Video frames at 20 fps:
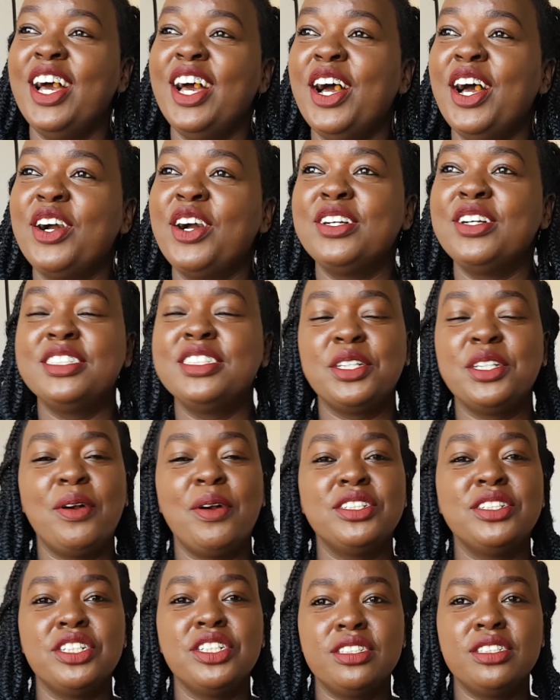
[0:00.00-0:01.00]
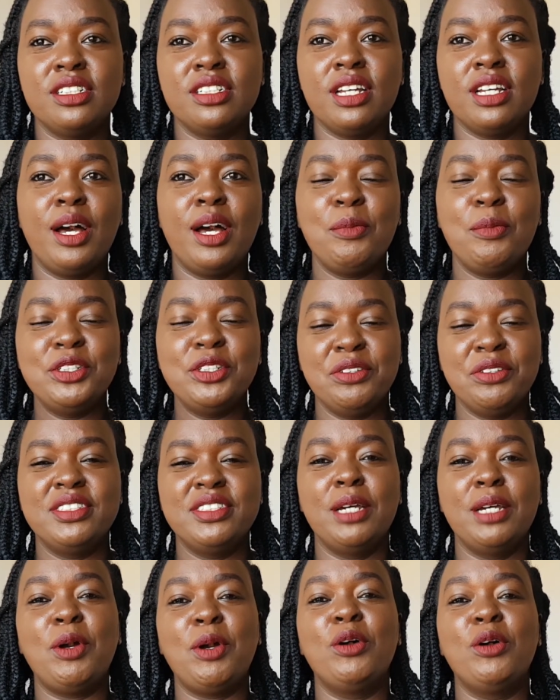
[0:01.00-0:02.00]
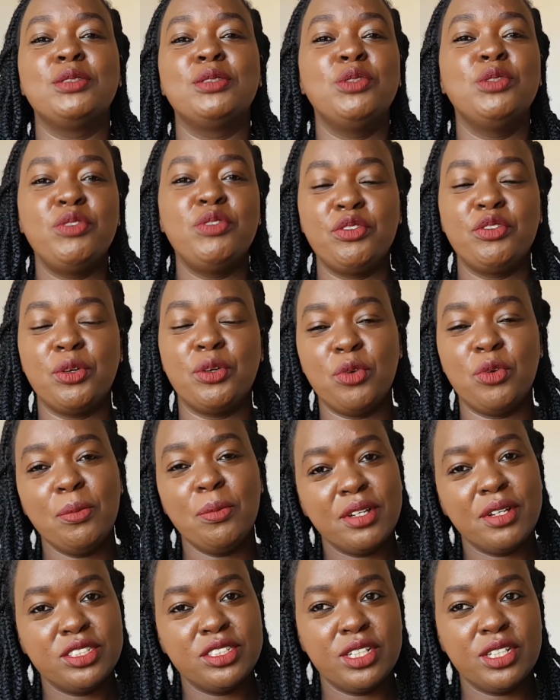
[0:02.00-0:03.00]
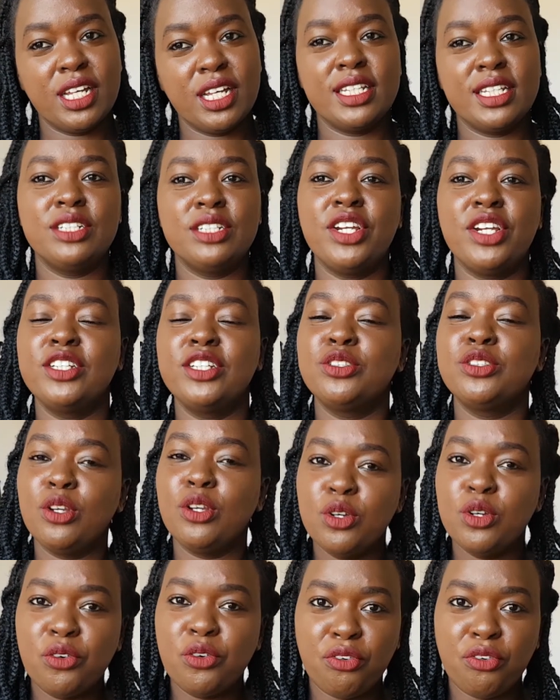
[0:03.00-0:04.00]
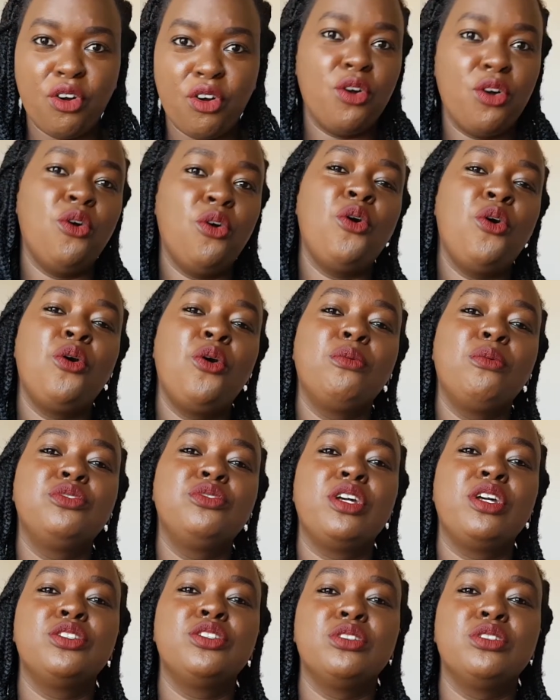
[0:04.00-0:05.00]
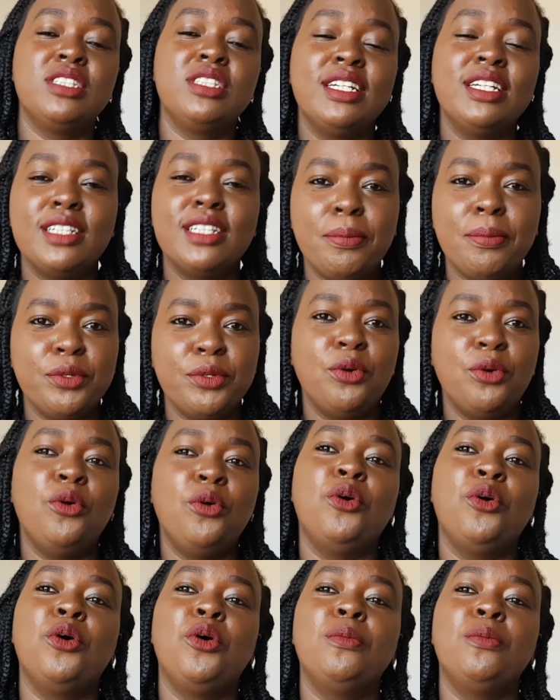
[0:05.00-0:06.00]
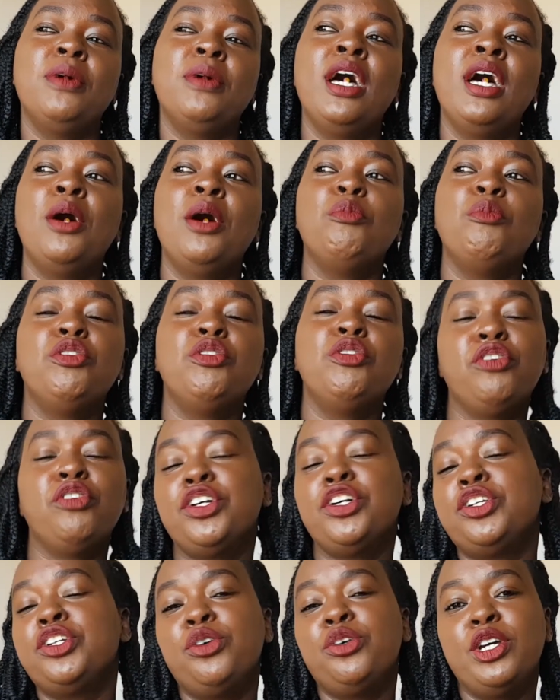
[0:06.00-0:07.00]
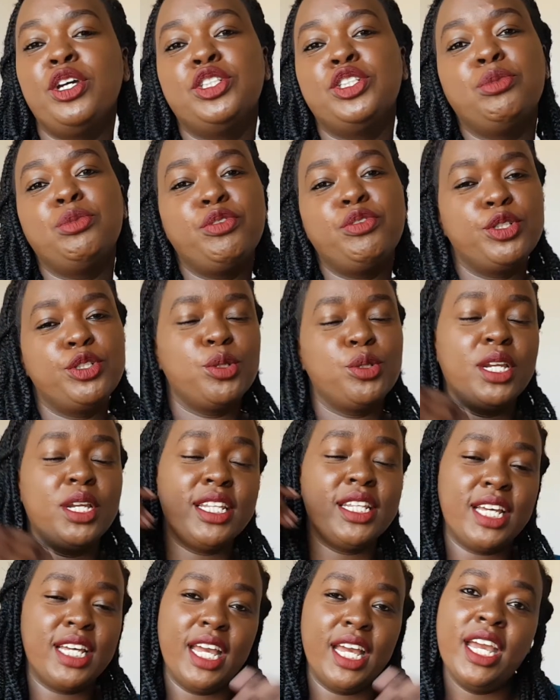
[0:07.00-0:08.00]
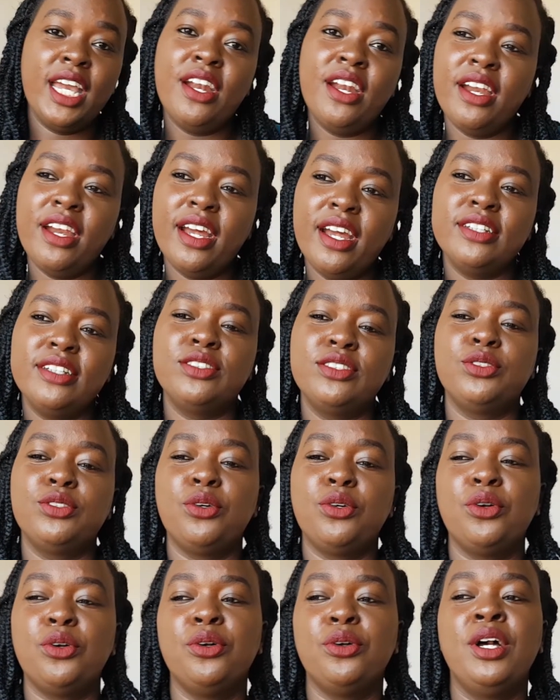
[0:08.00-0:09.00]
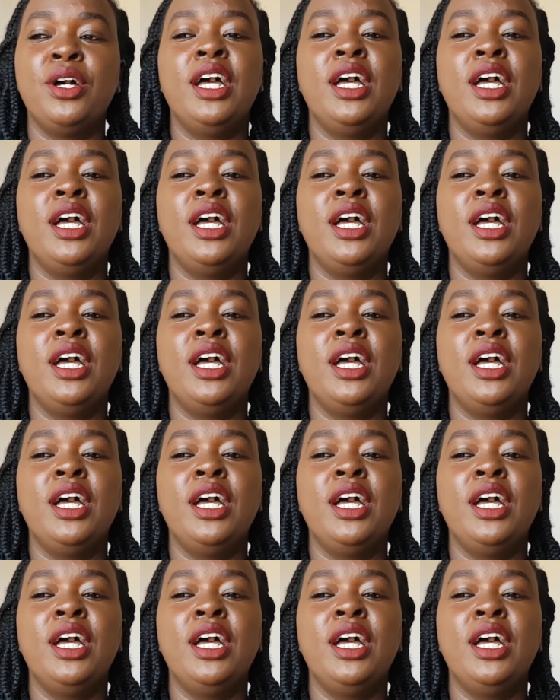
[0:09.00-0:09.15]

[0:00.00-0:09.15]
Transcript: because they were just most of the time I was moving from one place to another, trying to look for a home, trying to set up a home. Before you know it, you're moving to another area. So